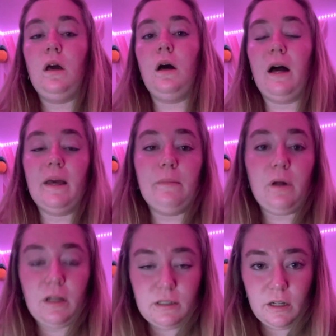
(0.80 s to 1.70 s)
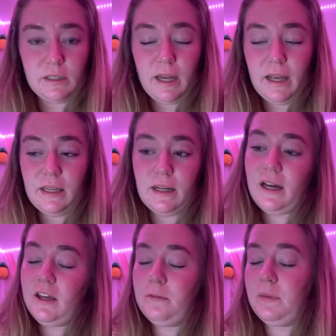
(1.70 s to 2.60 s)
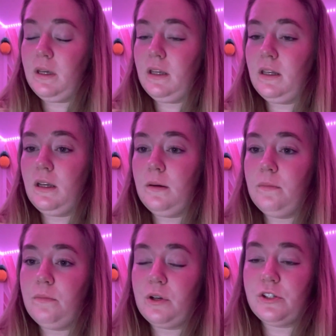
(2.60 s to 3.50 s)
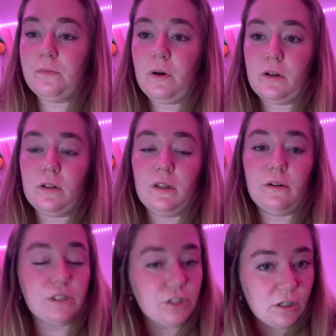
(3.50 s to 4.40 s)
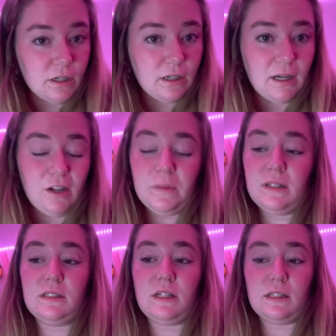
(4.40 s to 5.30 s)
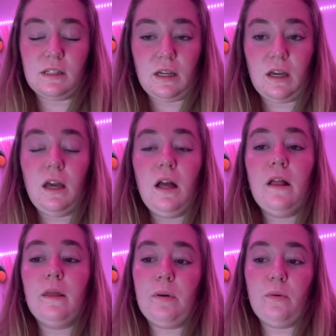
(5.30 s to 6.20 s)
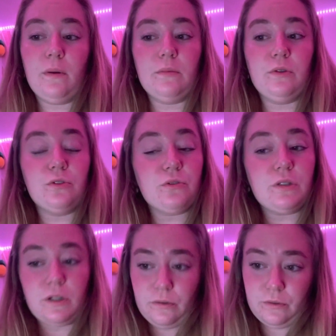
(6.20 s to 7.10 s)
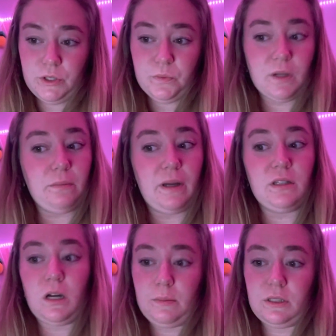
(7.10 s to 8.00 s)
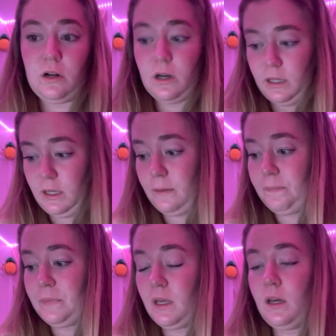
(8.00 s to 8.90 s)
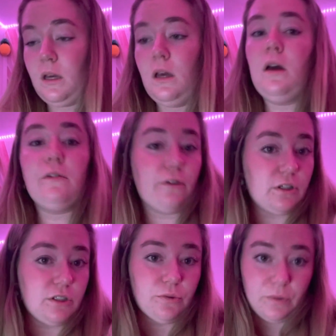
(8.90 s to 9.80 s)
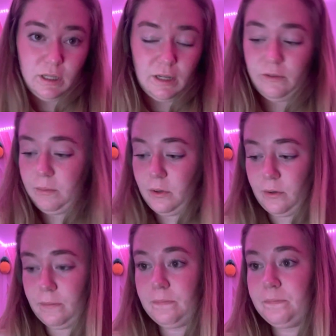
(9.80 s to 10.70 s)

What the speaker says: I am Molly Sotak, and I am in British Modern Literature, and I will be discussing the poem Neutral Tones, written by Thomas Hardy. First, a reading of the poem.